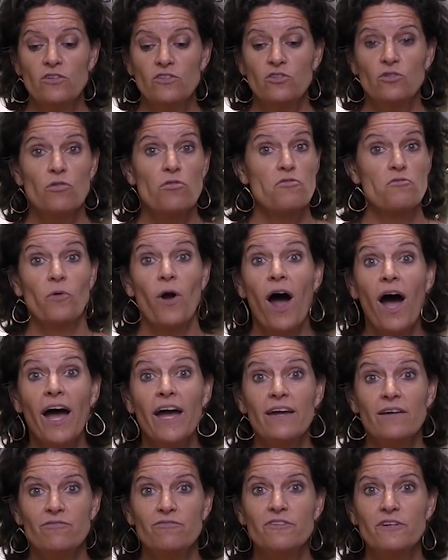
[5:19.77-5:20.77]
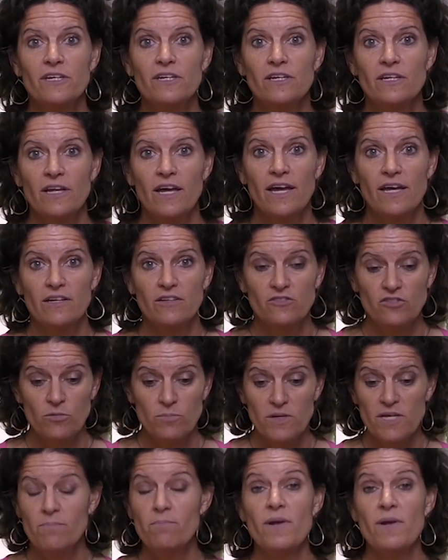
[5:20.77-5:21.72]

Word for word: to thrive and to be